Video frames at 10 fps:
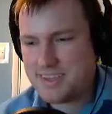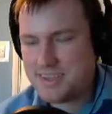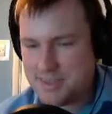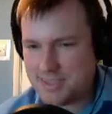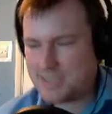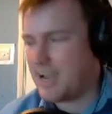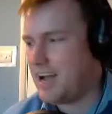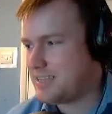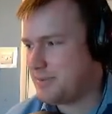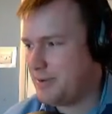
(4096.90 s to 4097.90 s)
These
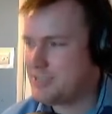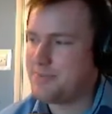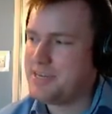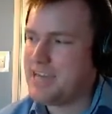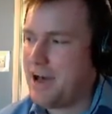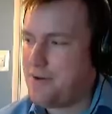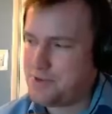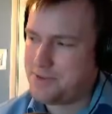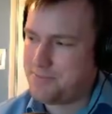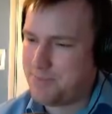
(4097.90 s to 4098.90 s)
aren't supposed to be Alpha
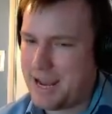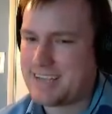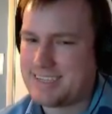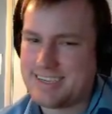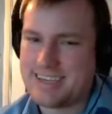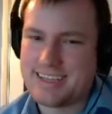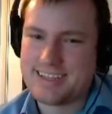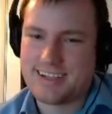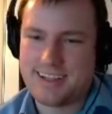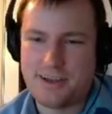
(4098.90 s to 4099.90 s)

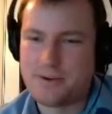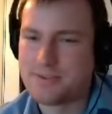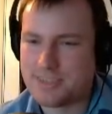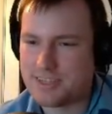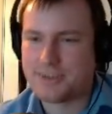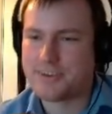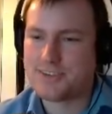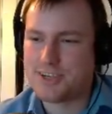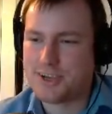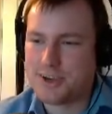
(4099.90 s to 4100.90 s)
Complexion clones, though,
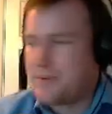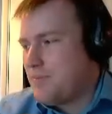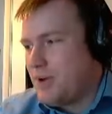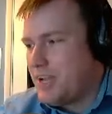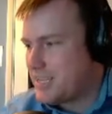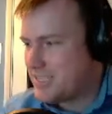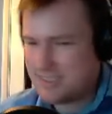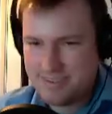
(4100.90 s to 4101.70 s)
so it works.